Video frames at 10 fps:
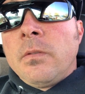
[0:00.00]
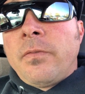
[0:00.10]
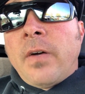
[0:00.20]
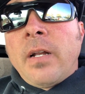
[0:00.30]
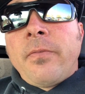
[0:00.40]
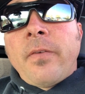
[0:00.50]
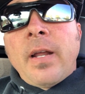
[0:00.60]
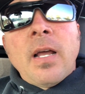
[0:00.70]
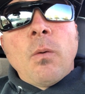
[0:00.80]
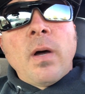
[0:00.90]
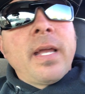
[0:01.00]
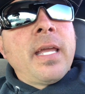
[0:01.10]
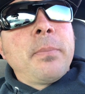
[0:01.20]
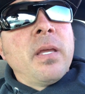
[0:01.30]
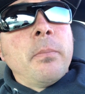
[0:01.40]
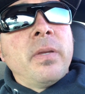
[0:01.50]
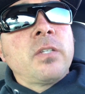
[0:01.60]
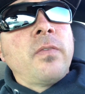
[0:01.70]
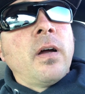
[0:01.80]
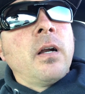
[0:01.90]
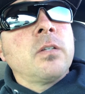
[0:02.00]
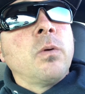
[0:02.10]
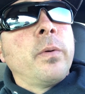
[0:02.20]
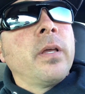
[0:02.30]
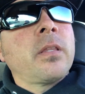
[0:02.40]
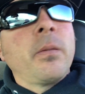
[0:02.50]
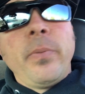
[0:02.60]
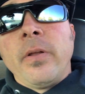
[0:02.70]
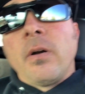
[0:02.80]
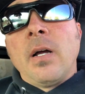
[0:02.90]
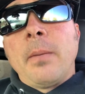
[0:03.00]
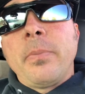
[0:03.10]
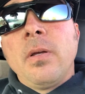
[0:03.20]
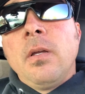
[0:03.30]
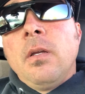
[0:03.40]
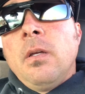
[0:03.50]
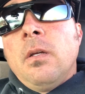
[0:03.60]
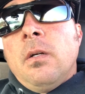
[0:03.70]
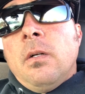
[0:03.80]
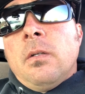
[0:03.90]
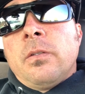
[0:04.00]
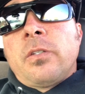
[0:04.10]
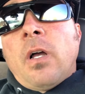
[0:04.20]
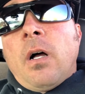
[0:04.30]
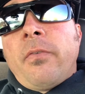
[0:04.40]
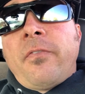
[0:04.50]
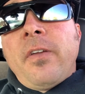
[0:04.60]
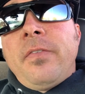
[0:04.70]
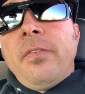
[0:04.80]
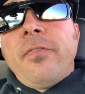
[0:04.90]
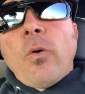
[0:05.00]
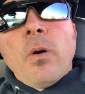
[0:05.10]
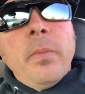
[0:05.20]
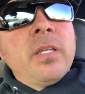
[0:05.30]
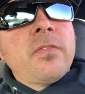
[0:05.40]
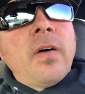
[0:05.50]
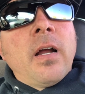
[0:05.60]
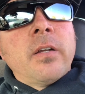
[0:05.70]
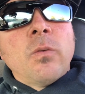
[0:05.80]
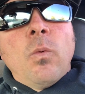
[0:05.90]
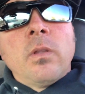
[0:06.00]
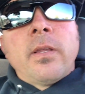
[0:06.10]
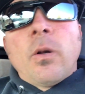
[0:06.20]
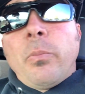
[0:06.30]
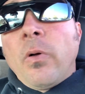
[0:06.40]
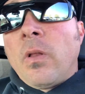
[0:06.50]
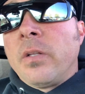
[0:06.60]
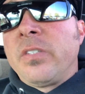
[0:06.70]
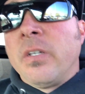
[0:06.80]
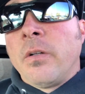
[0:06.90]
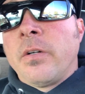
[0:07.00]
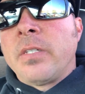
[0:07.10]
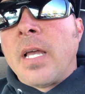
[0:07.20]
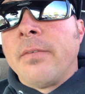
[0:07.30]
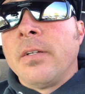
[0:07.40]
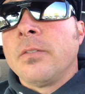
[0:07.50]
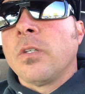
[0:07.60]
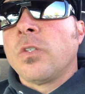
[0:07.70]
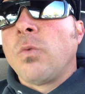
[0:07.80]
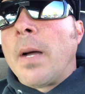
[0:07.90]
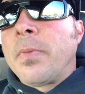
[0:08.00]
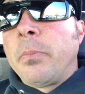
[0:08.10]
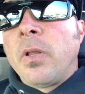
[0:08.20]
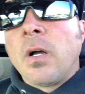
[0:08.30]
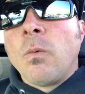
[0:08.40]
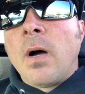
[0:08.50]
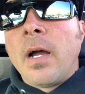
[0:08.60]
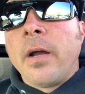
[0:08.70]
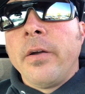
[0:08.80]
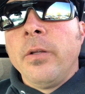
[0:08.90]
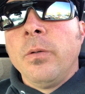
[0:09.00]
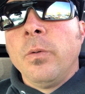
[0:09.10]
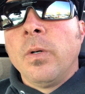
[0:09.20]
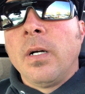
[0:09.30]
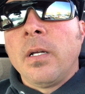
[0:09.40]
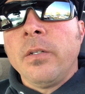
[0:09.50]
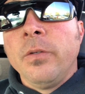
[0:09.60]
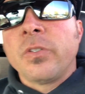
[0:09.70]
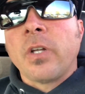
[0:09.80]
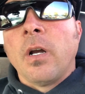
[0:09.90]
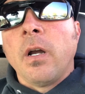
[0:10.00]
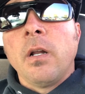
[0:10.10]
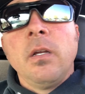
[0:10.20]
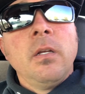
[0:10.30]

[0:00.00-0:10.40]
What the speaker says: find out why I kept getting misfires. Well, we'll get the computer up. Saw 54 misfires and one little pull on cylinder 7. So swap the plug wire, new skirt